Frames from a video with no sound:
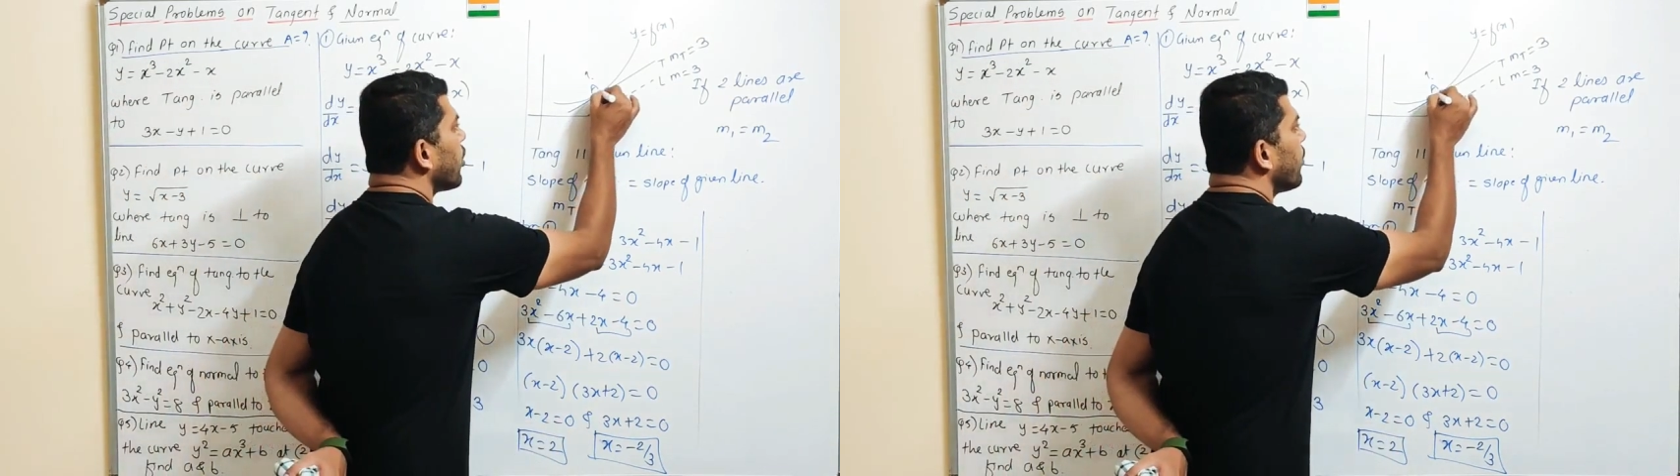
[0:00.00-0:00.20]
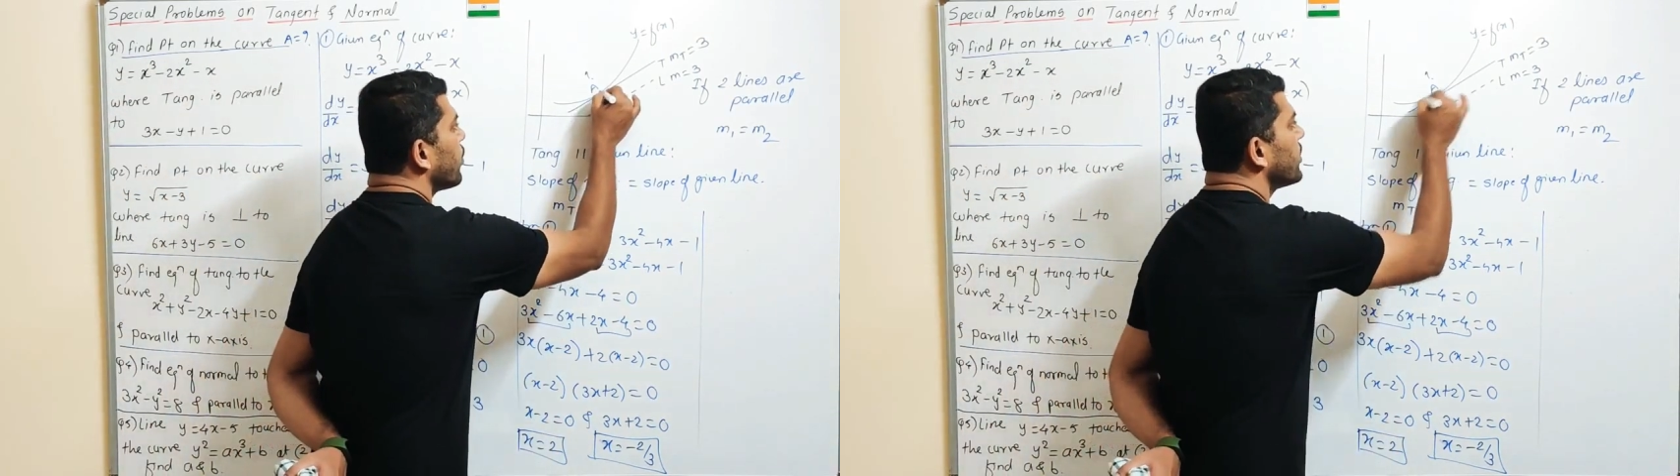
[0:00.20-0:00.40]

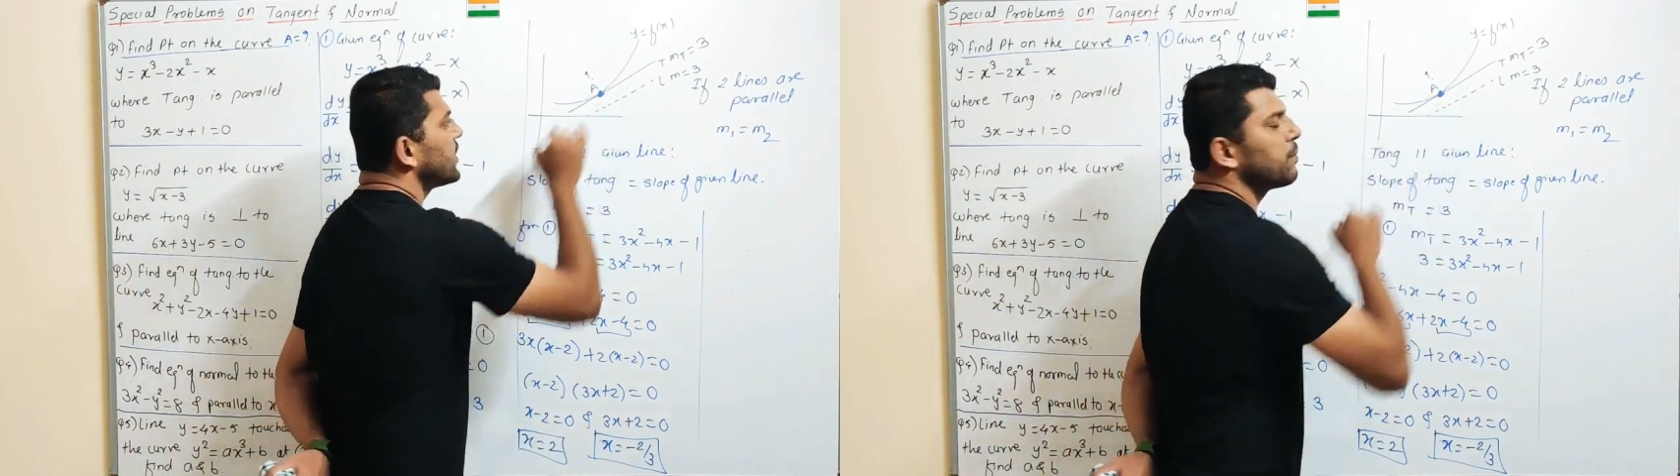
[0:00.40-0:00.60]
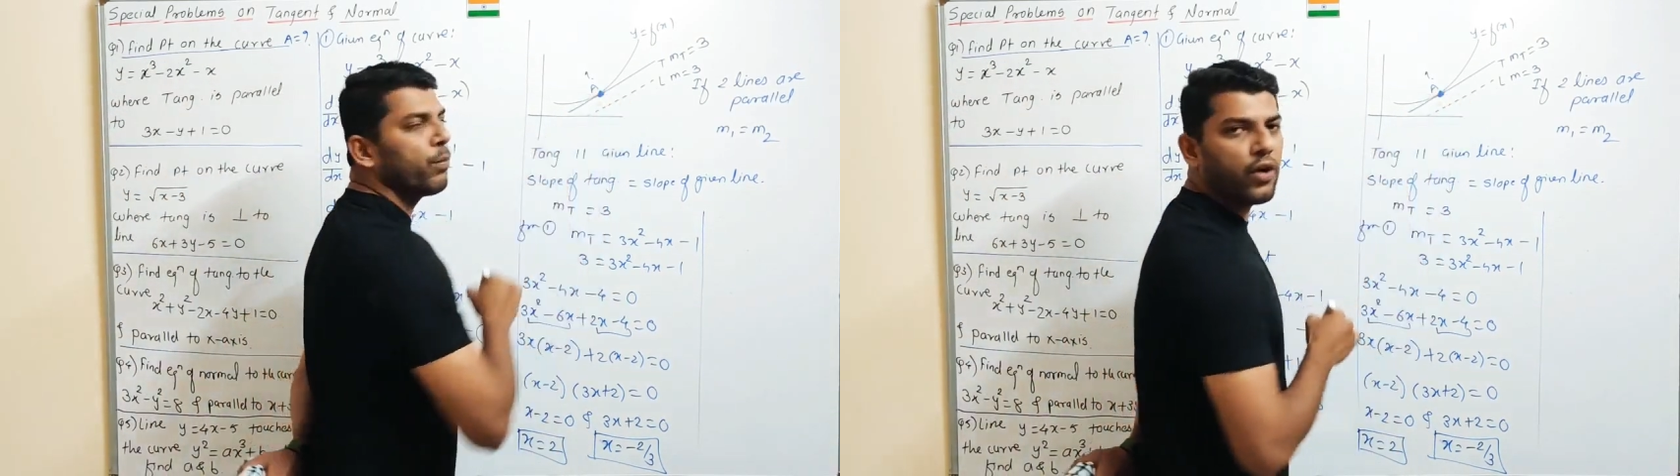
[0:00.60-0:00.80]
about
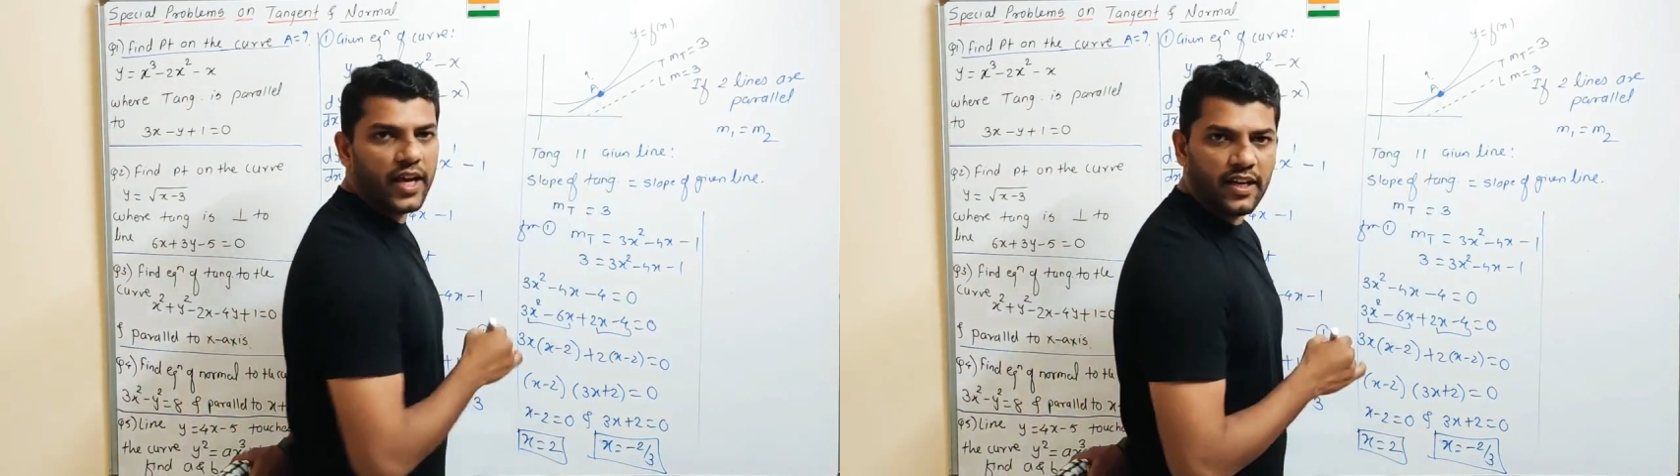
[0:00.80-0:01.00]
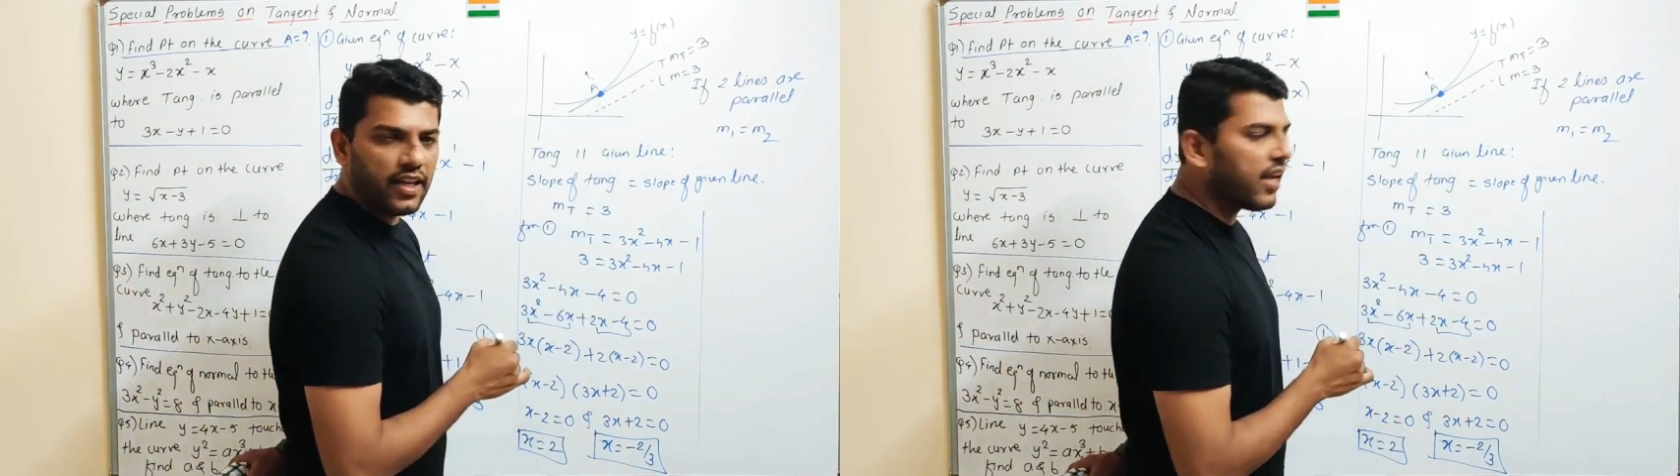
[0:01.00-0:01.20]
this
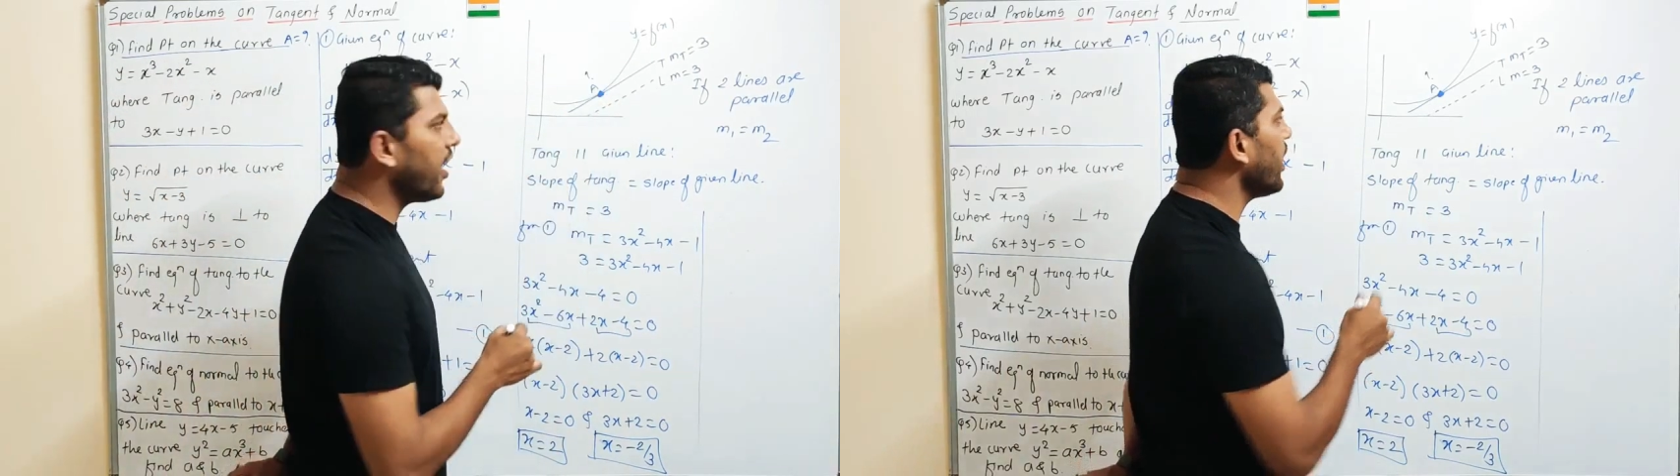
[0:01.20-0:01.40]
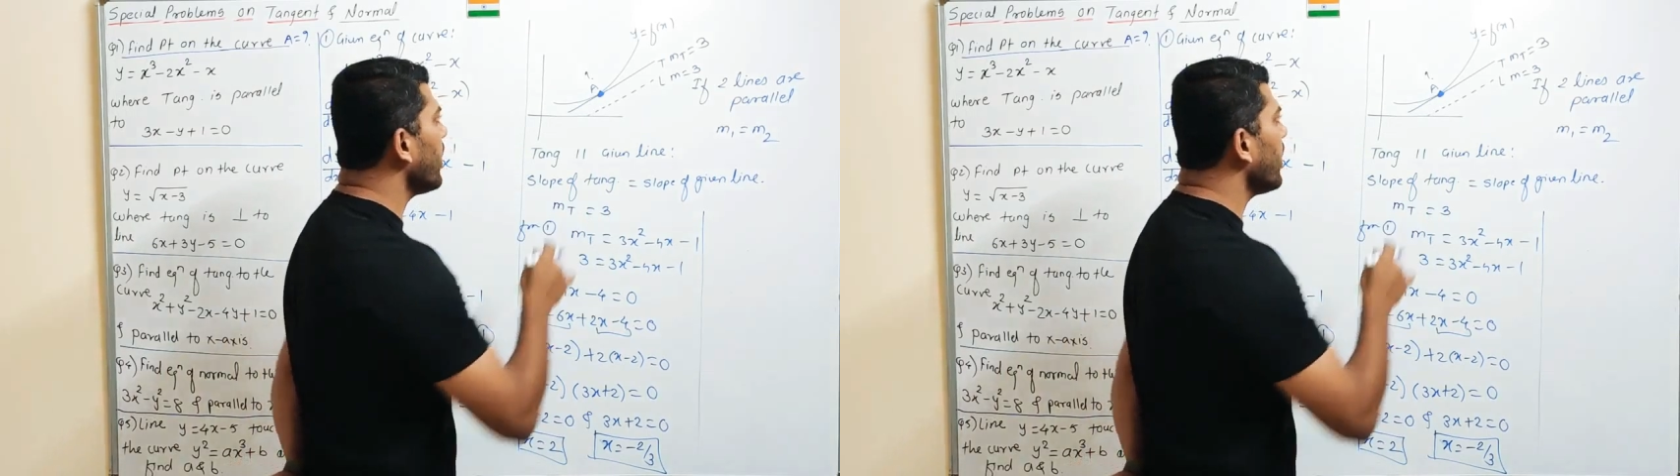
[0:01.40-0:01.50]
point A